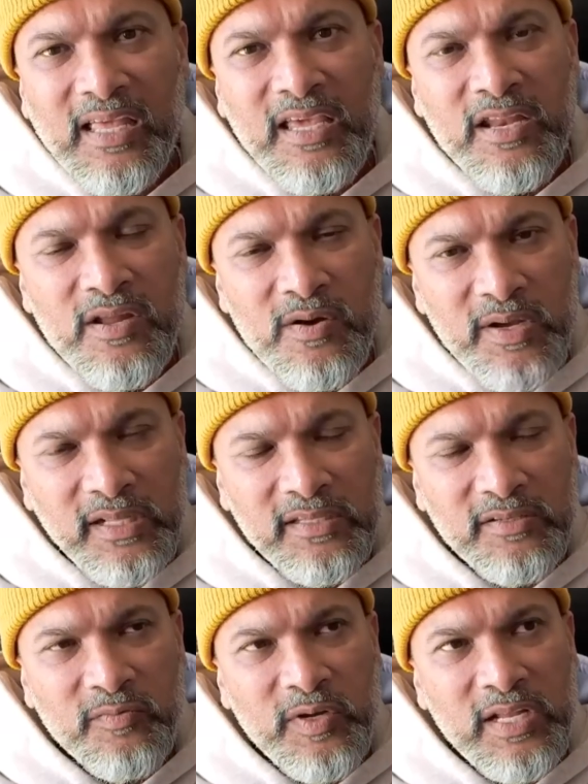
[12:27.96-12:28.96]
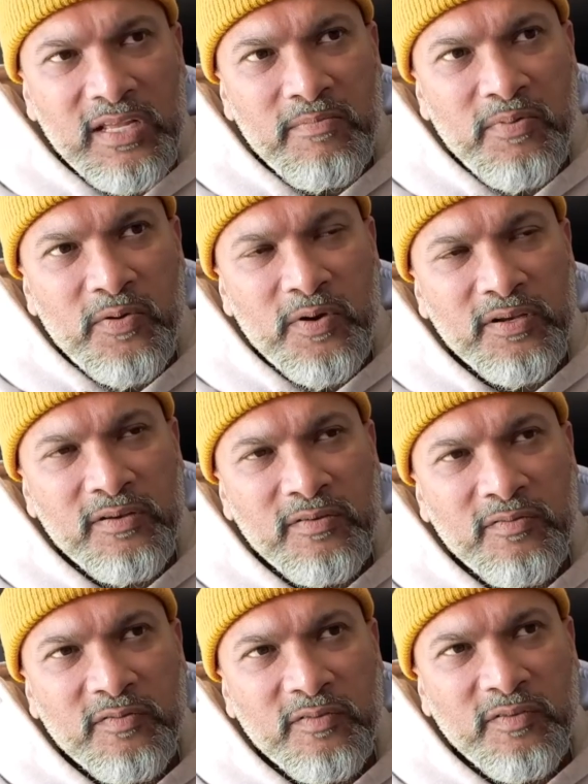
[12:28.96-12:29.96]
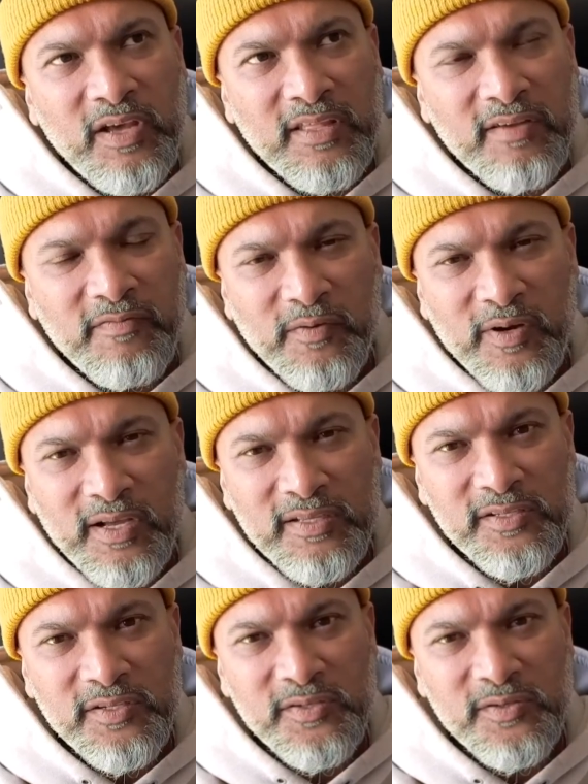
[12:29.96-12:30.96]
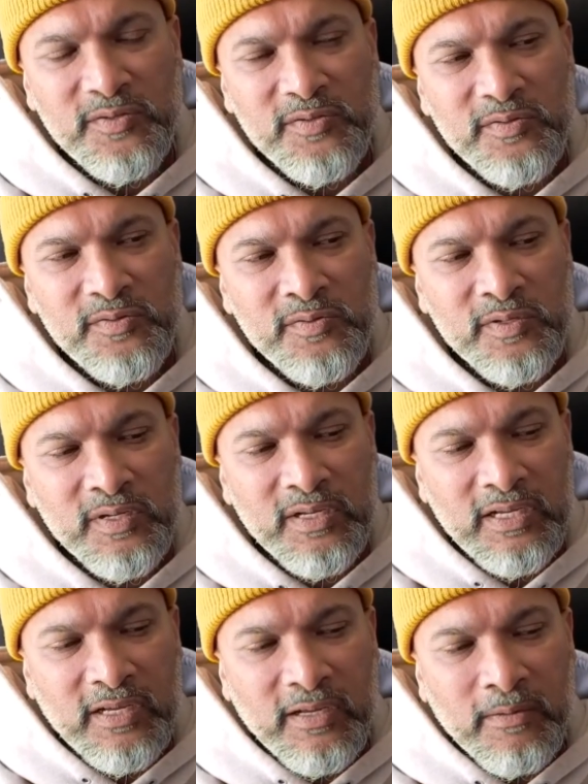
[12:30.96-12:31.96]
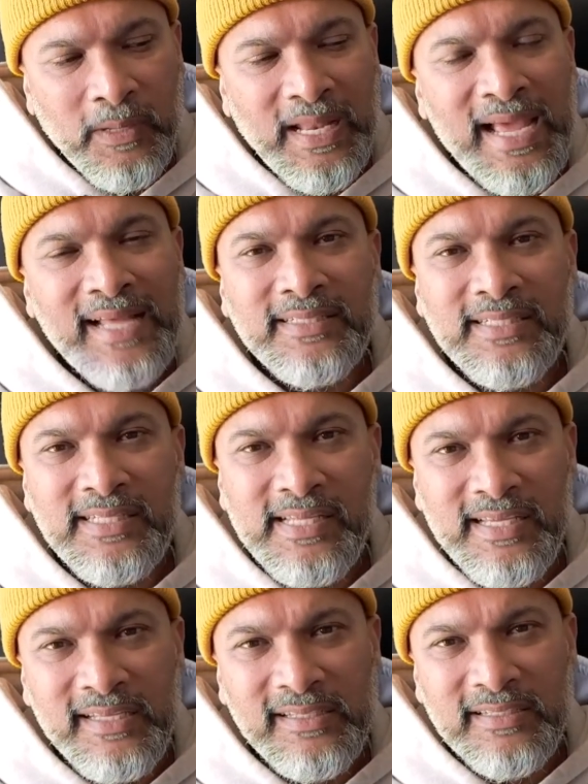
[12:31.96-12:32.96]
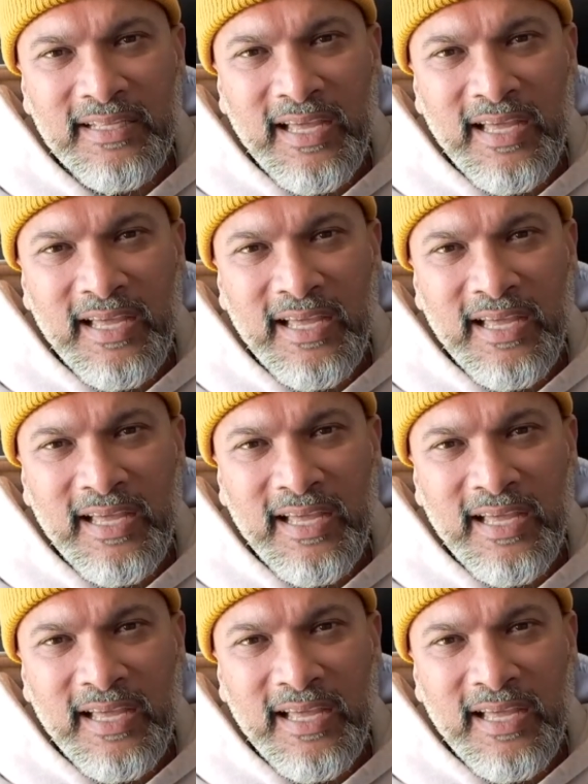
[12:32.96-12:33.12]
It's really important, I think, for us to plant seeds